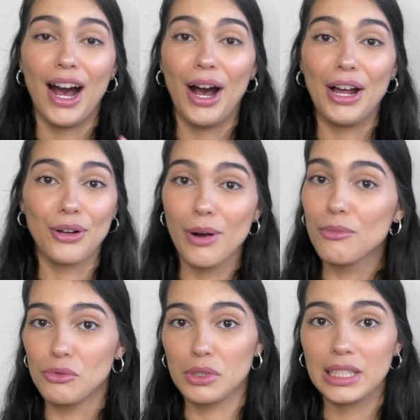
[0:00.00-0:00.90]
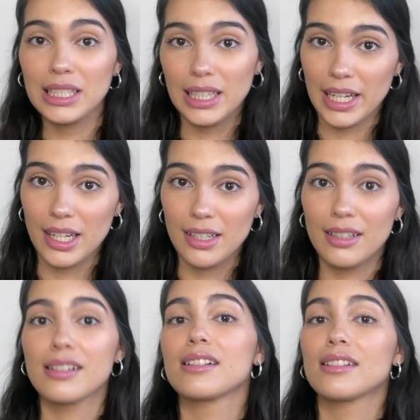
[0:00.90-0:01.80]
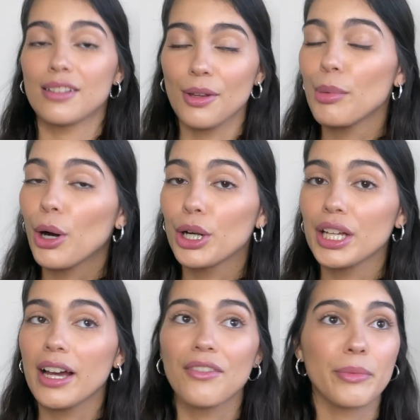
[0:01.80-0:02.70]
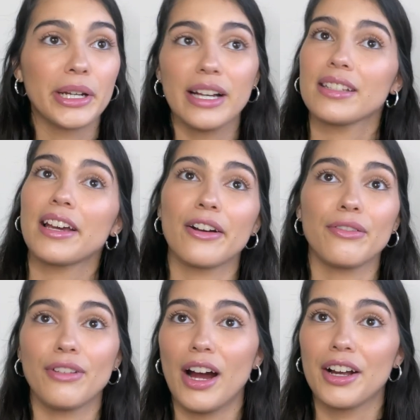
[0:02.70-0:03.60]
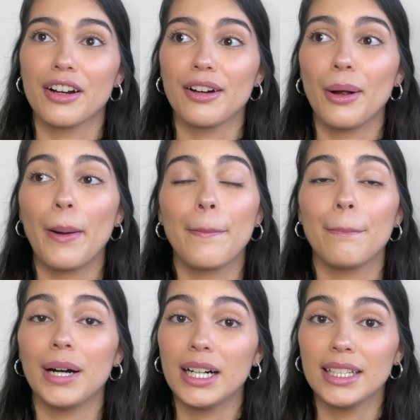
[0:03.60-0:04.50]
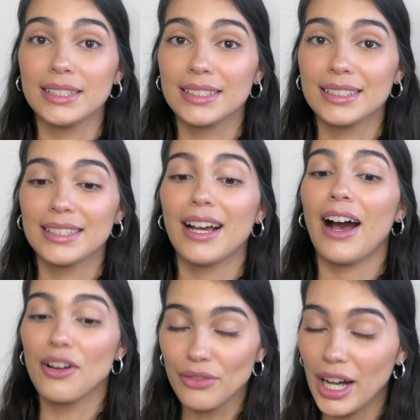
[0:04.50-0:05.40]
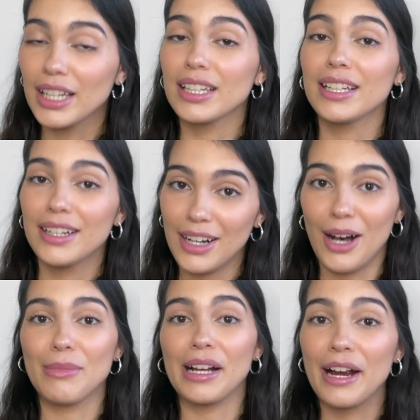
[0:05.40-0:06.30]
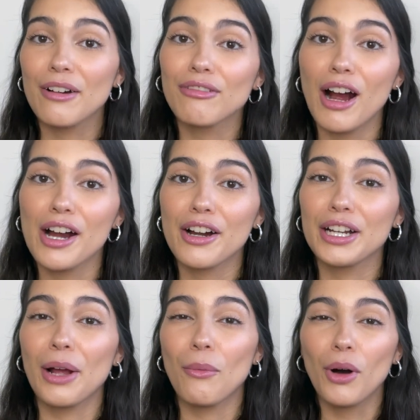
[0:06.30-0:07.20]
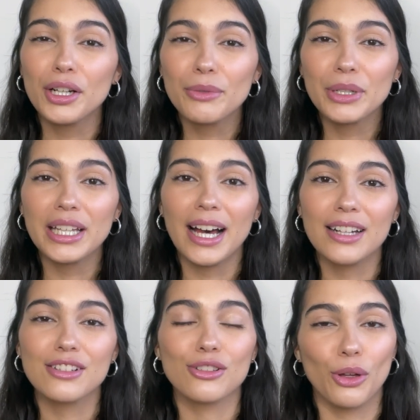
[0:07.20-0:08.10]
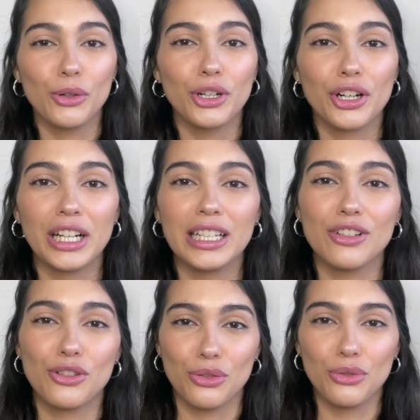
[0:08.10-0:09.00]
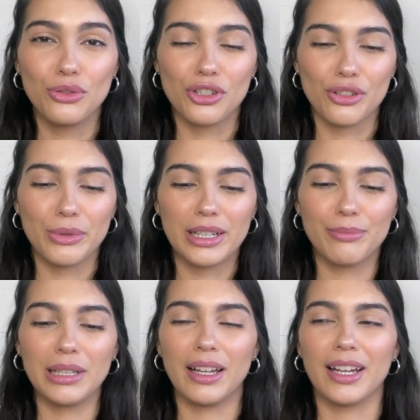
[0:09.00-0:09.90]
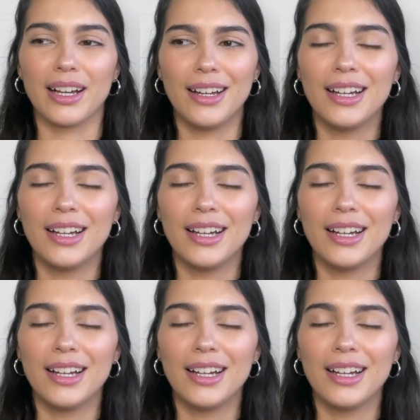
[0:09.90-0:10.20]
I know I'm really late to the party. Everybody has an air fryer, but I finally got my air fryer, and I wanted one that had a slow cooker in it too, just so it could be like